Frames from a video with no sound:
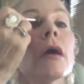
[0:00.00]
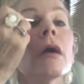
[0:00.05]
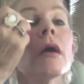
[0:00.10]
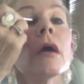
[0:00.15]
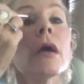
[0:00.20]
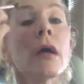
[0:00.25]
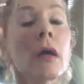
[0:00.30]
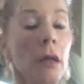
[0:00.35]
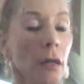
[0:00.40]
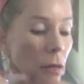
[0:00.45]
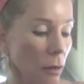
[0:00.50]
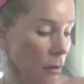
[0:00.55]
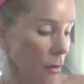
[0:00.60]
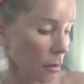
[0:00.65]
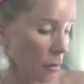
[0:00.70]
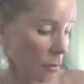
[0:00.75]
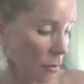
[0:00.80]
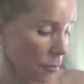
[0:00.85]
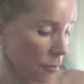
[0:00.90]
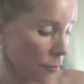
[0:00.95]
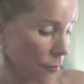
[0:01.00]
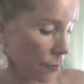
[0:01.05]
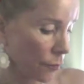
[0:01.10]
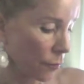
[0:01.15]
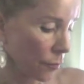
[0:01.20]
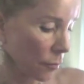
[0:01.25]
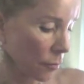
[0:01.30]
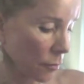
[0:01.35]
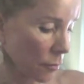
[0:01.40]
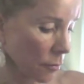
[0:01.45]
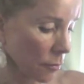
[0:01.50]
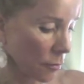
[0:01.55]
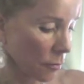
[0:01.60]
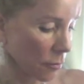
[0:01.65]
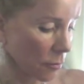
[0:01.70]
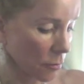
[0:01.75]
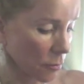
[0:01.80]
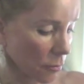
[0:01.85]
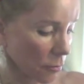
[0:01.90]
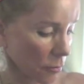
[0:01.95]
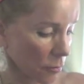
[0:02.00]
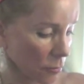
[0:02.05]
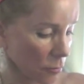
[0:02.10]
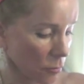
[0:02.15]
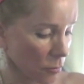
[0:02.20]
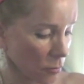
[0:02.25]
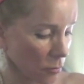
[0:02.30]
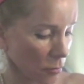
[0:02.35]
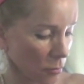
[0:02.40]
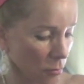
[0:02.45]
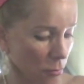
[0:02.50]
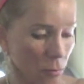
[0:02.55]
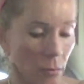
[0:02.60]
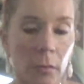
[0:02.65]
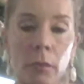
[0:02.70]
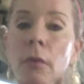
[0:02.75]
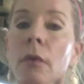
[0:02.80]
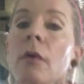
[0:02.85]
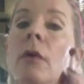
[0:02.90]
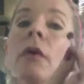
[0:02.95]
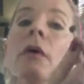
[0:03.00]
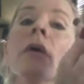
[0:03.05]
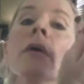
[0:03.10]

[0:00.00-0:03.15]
Nothing is said.